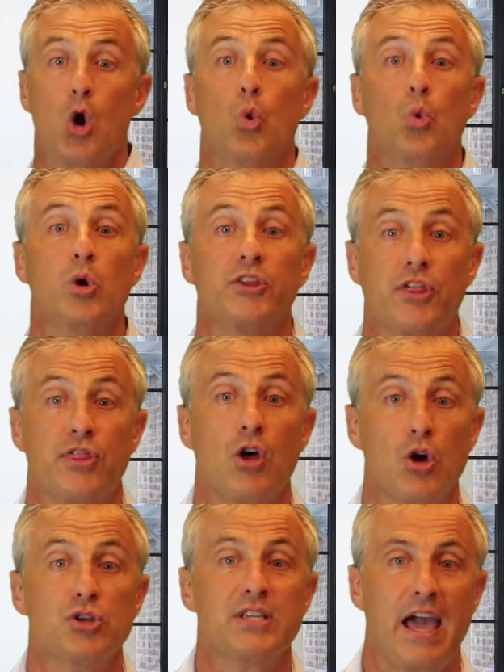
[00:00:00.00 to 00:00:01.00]
with
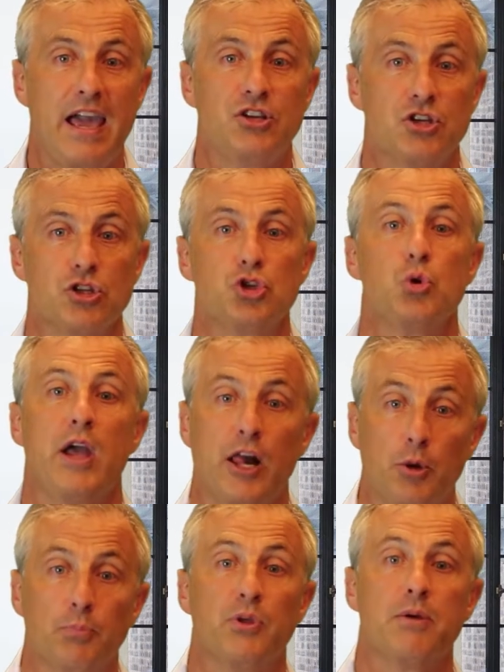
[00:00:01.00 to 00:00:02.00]
those agents who
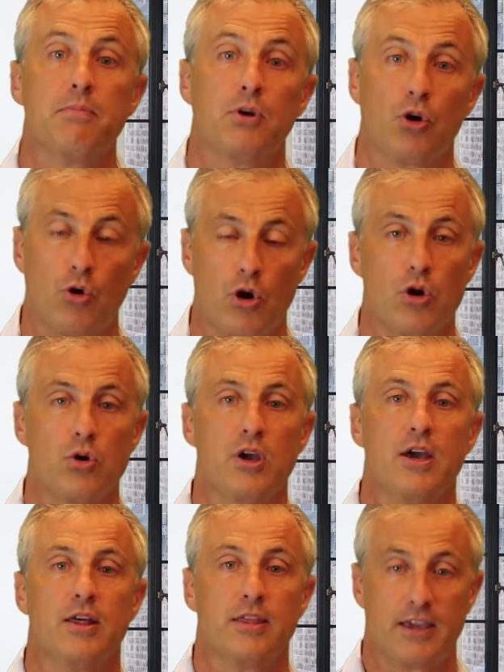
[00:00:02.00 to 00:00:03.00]
help them grow
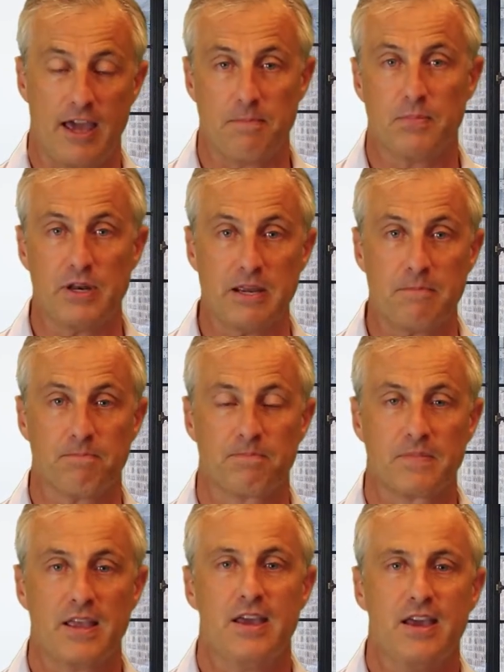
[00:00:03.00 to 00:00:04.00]
the company.
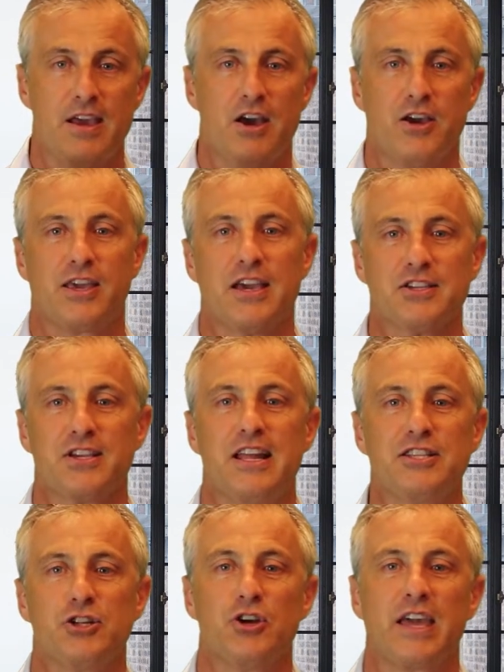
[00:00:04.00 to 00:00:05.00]
Okay, so
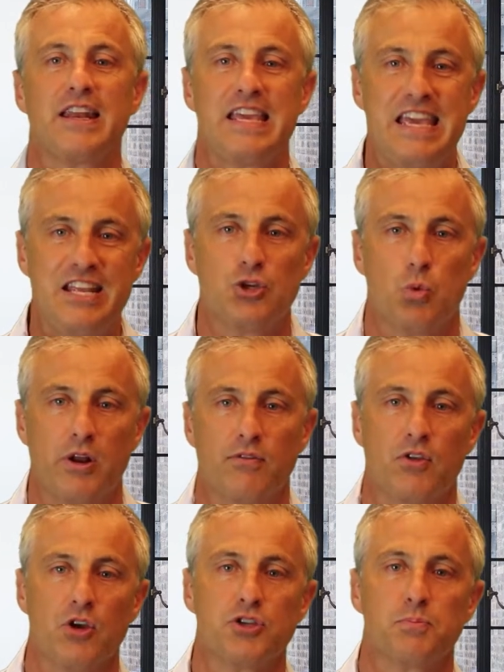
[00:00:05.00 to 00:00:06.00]
let's look at each one of
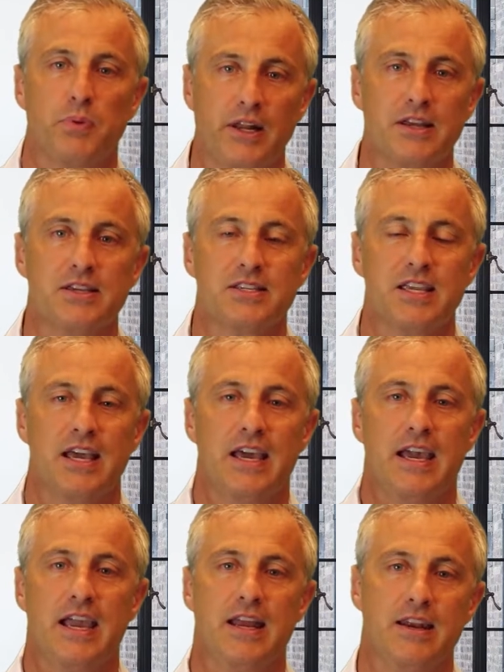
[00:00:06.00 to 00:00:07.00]
those pillars
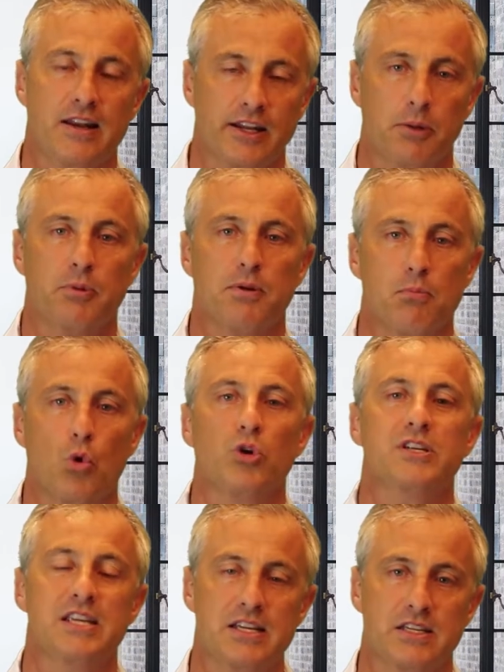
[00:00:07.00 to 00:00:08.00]
in a little bit more
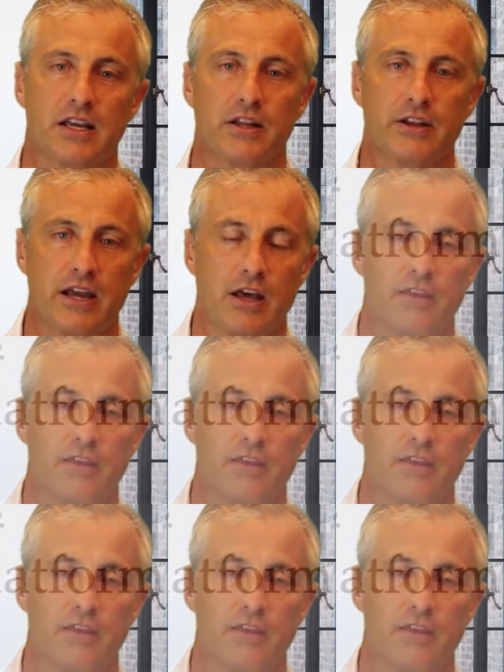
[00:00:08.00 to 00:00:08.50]
detail now.